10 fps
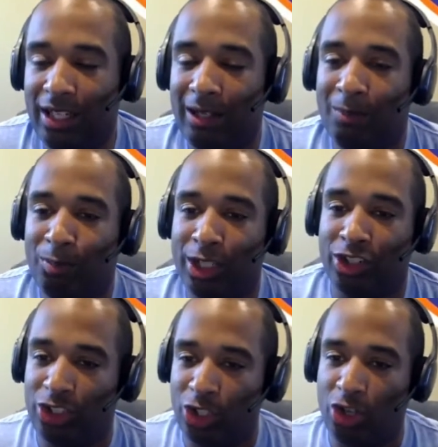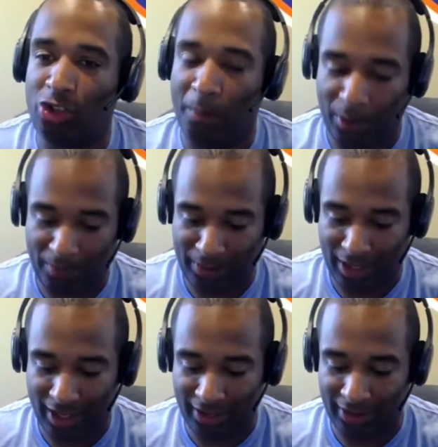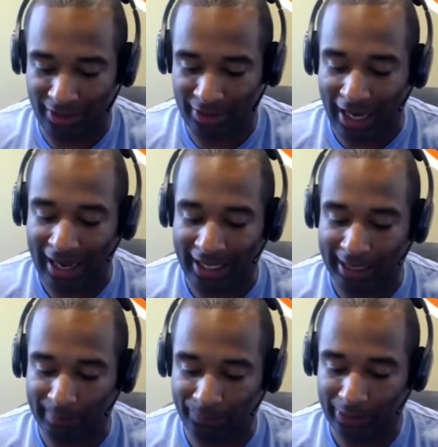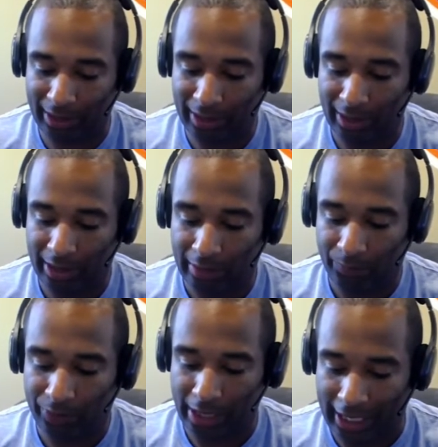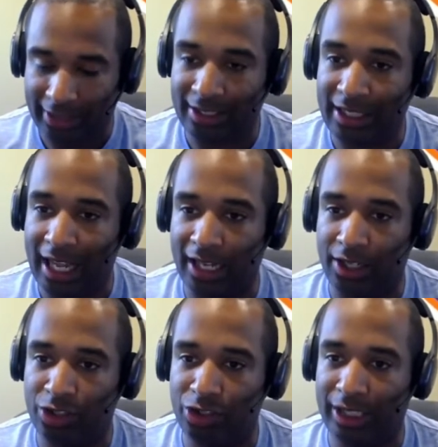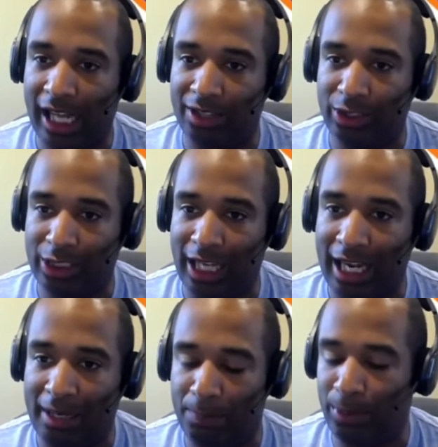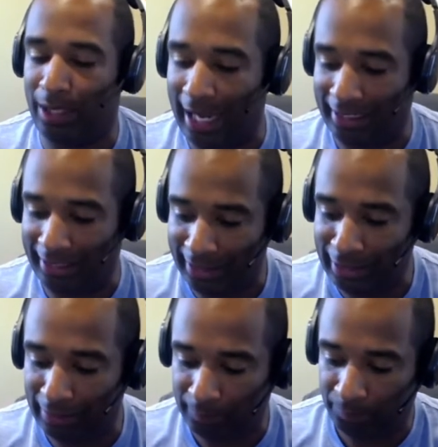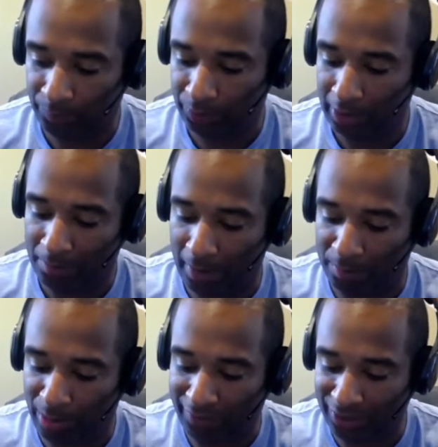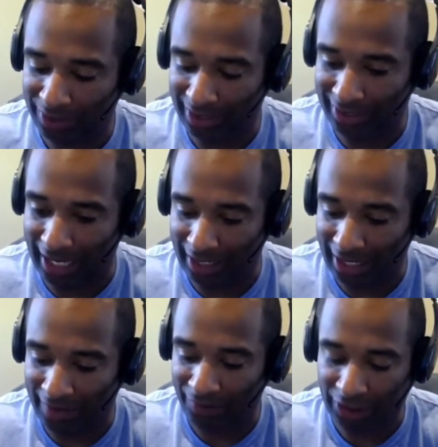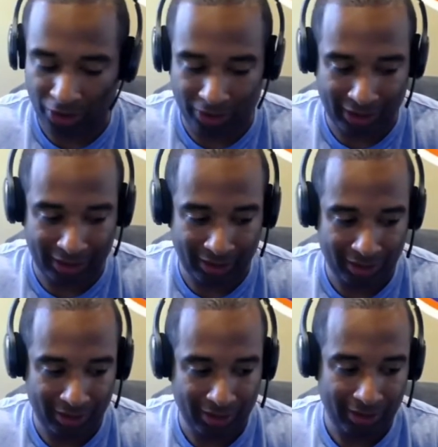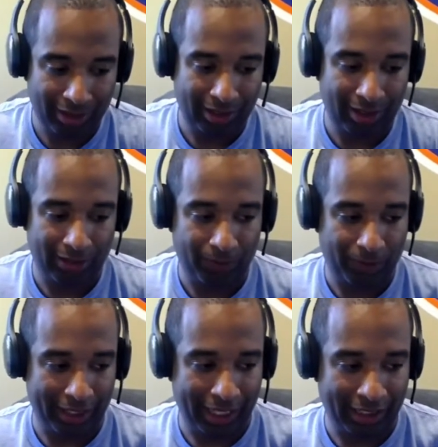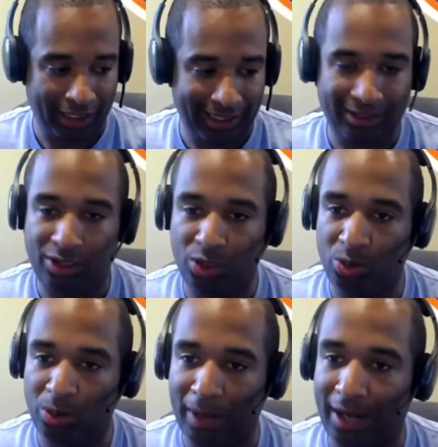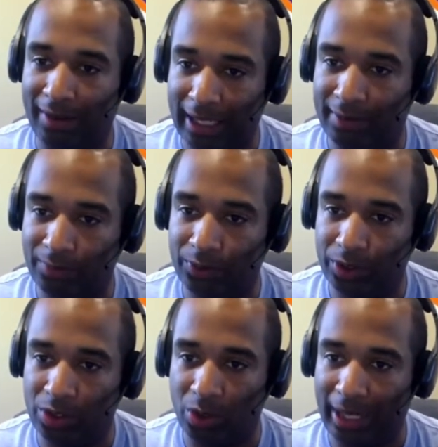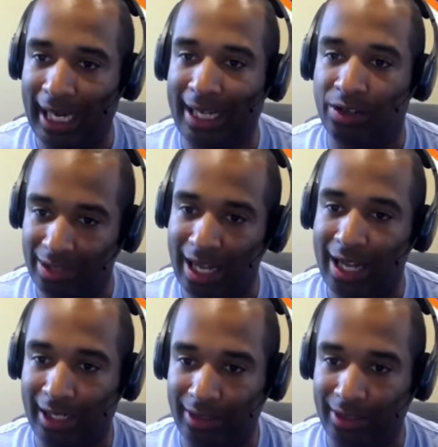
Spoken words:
because he also put me on this diet, 1,800 calorie diet, but I eat. My breakfast is at 11:30, and I could eat to about 8 or 9.